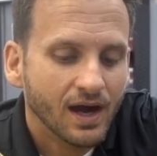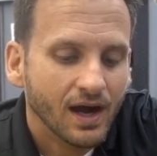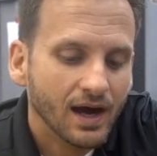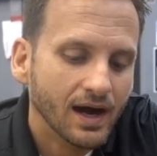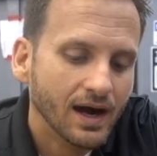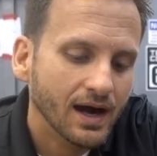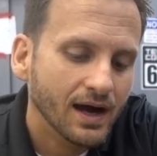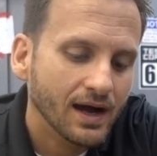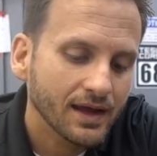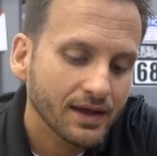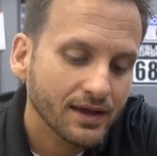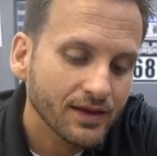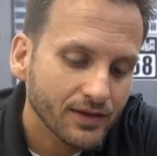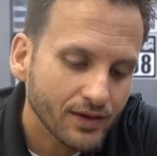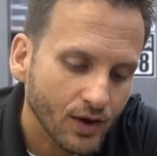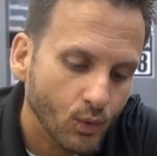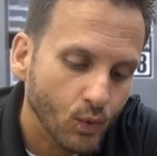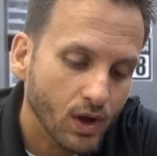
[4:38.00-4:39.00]

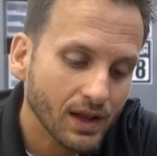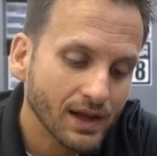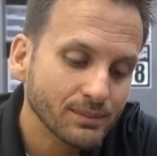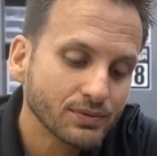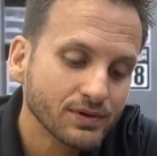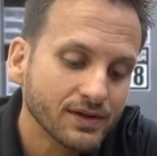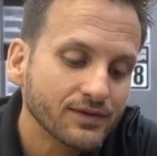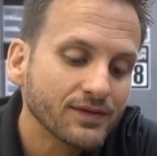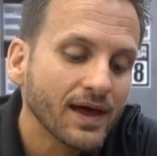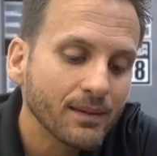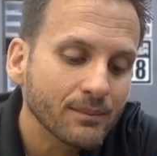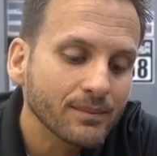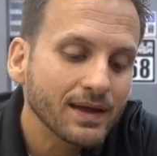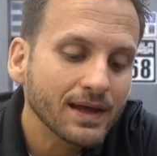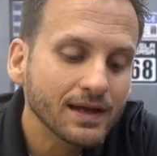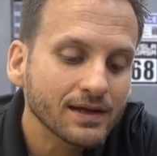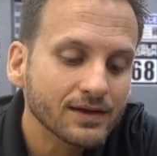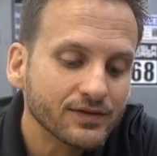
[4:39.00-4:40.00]
While I believe that
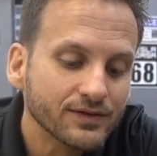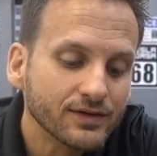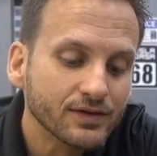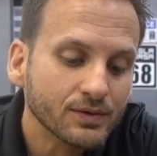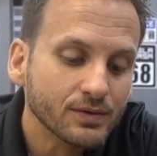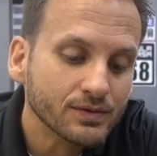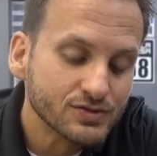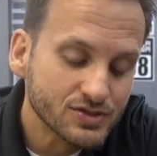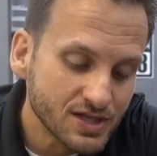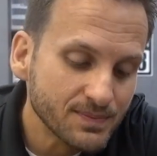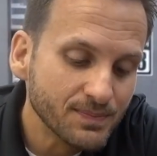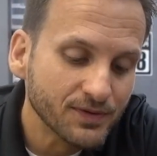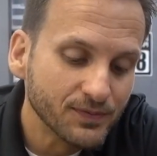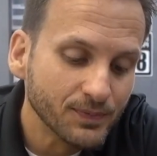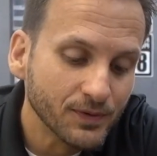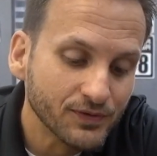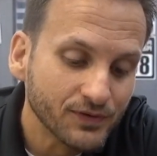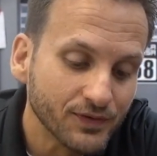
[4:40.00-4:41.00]
mitt is the
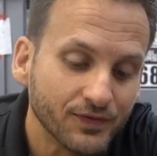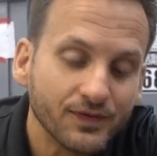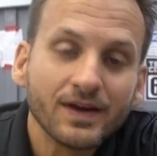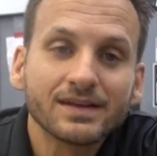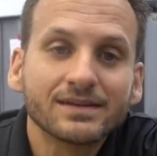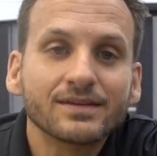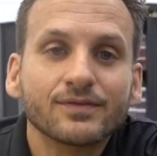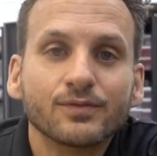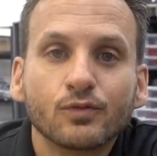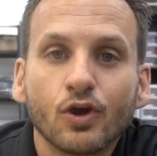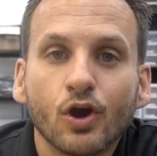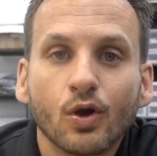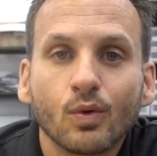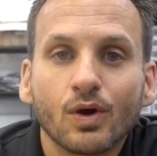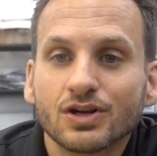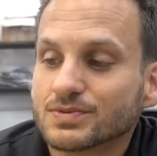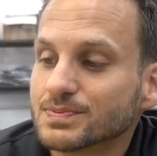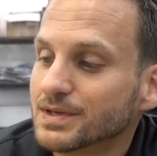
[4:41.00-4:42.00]
cheapest, most effective car
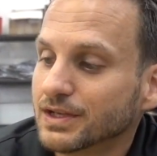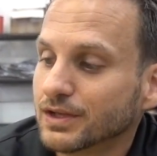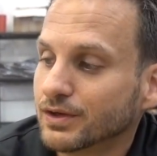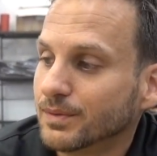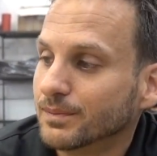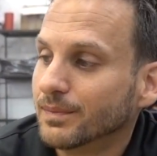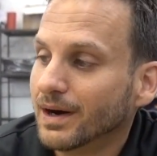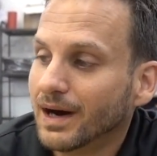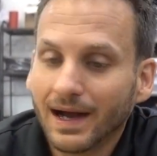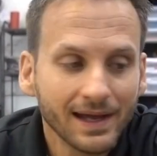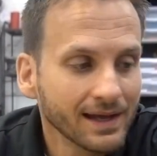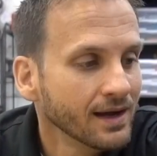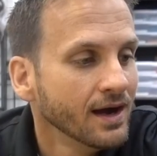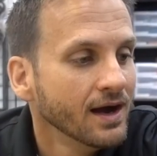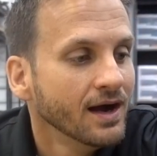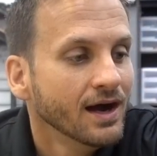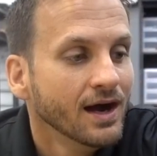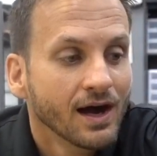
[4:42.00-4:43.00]
wash mitt you can buy,
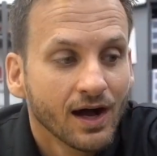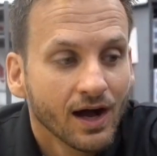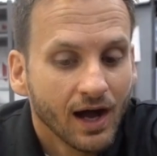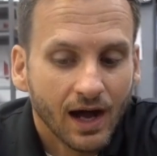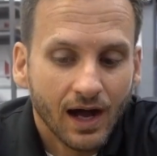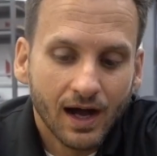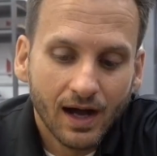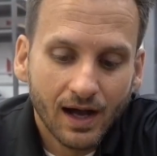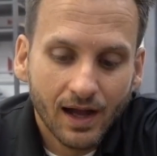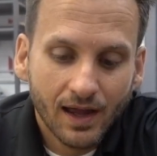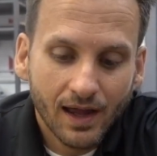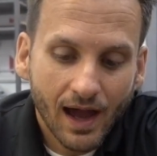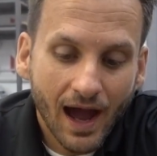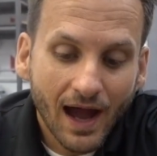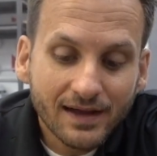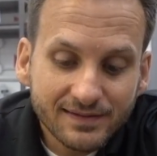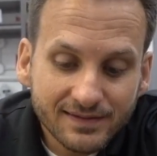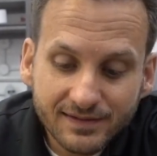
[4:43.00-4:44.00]

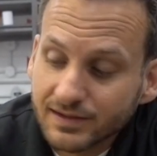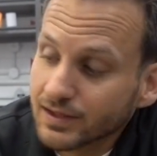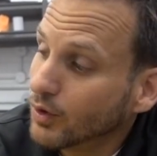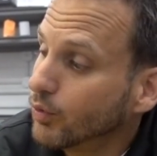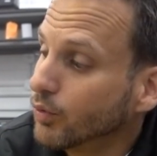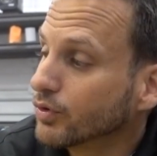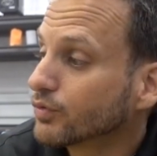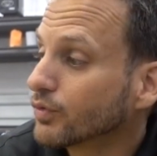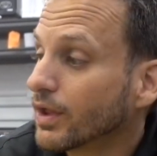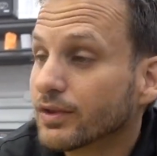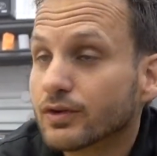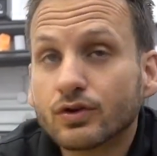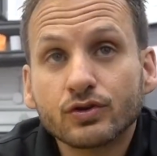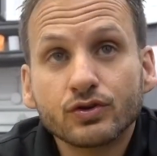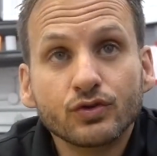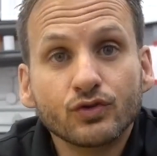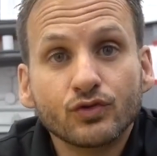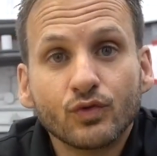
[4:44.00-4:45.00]
I still would rather
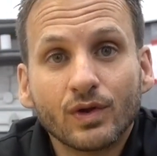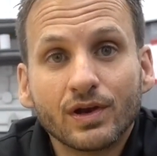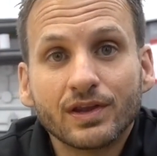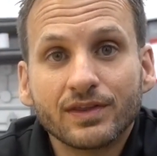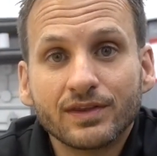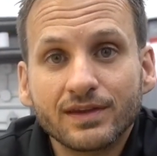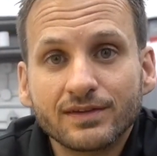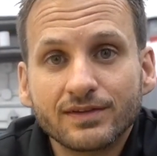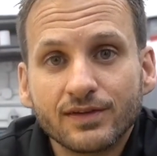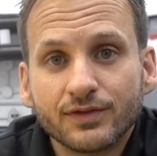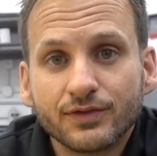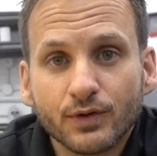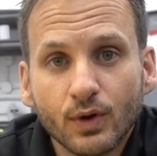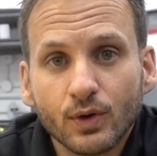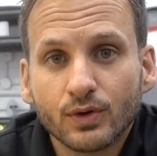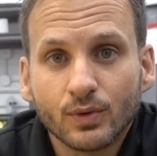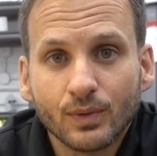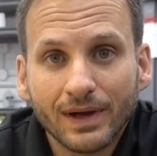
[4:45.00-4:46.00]
use one of these and
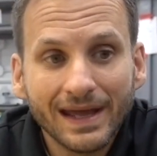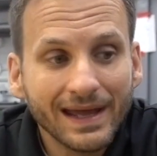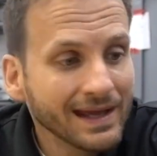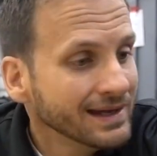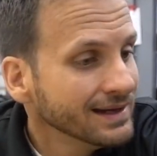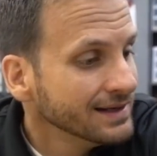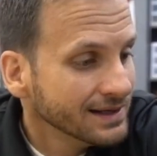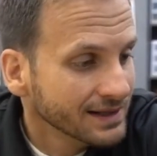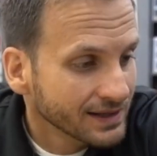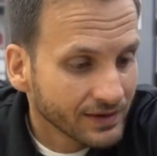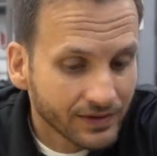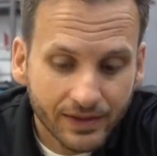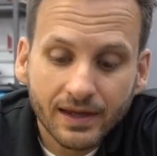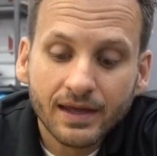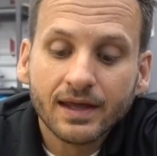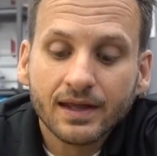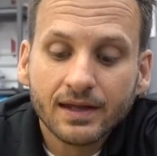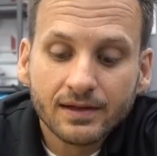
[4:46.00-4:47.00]
throw it away
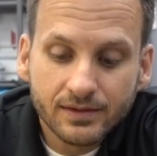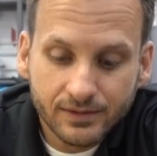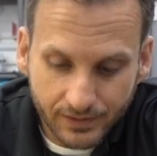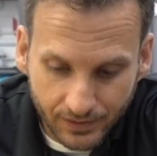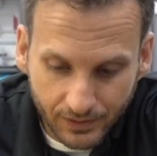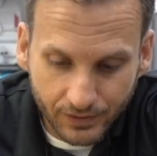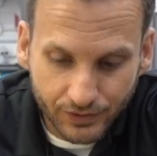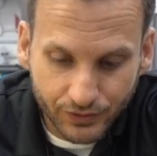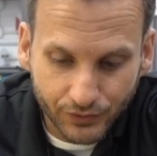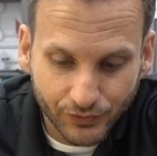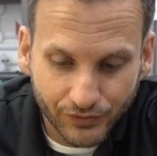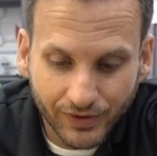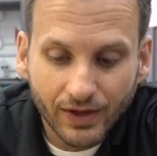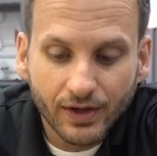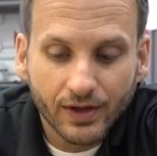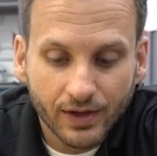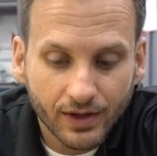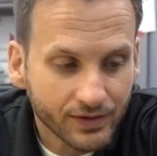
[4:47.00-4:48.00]
than use
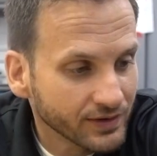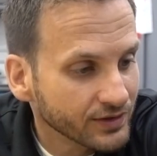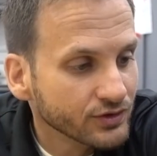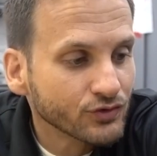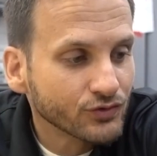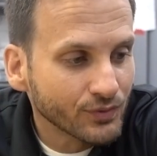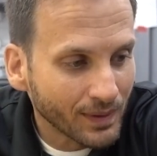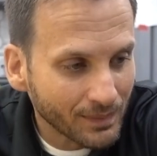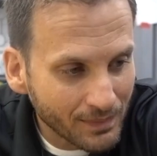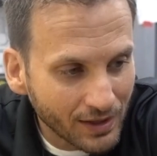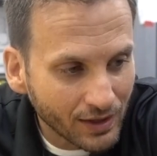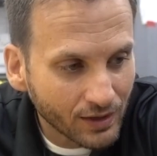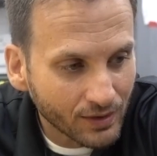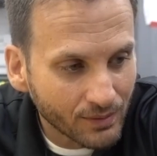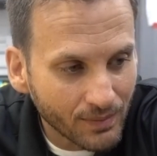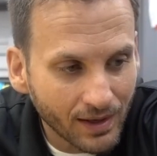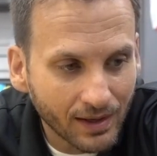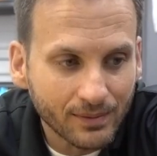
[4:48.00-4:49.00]
my mitt on
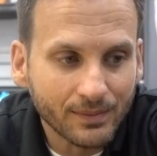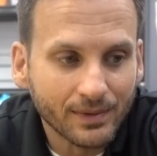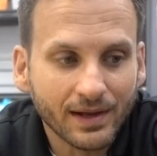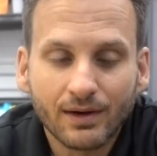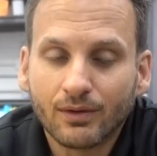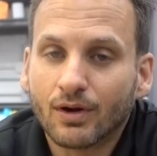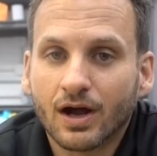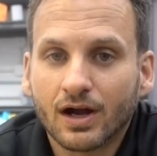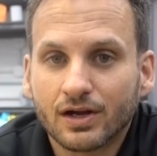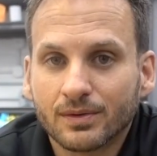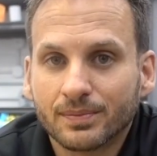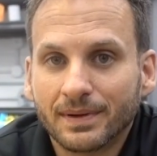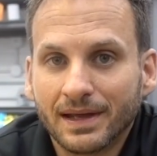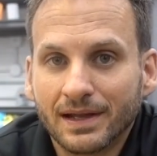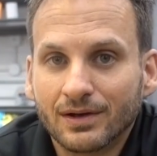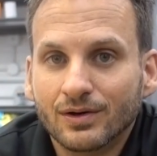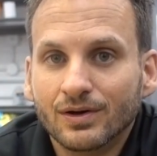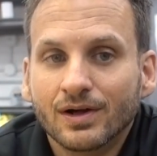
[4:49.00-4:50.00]
the bottom of that rocker
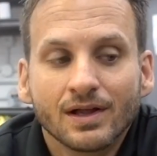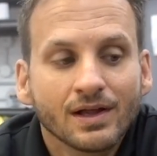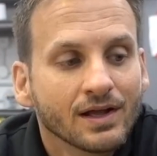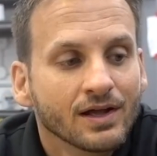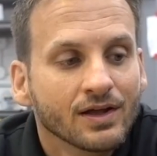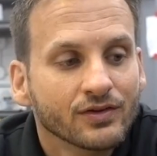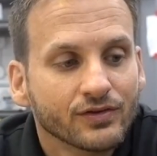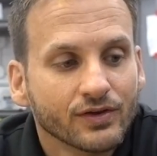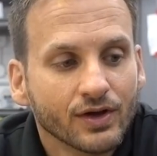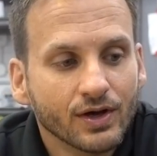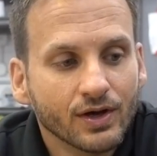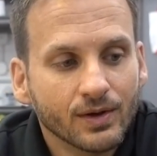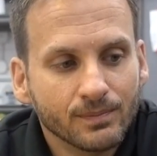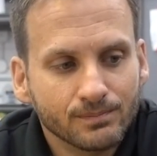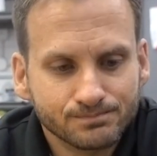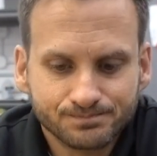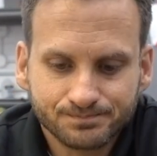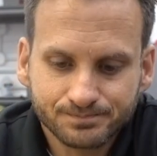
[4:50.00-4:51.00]
panel. So